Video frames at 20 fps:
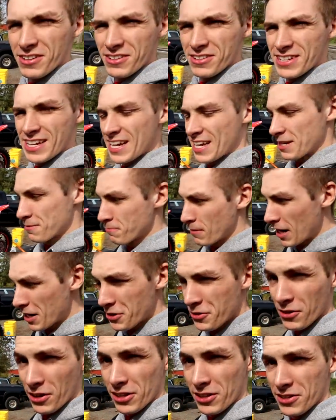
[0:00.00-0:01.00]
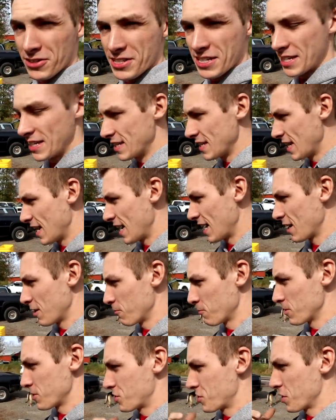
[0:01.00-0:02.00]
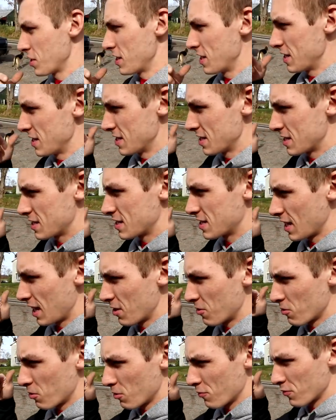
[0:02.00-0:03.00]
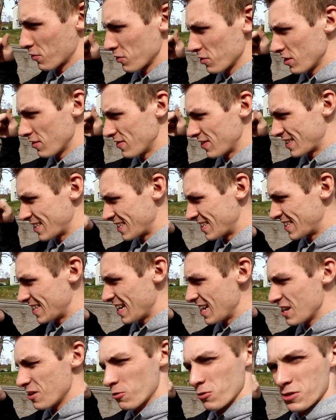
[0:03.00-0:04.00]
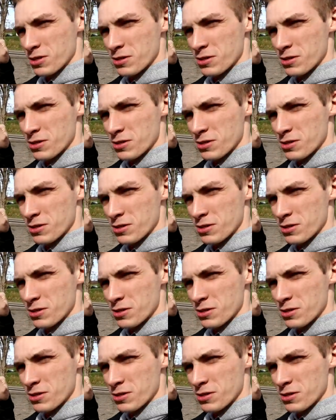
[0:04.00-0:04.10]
They're taking my trailer to Indiana, which is, I don't know if they're leaving today or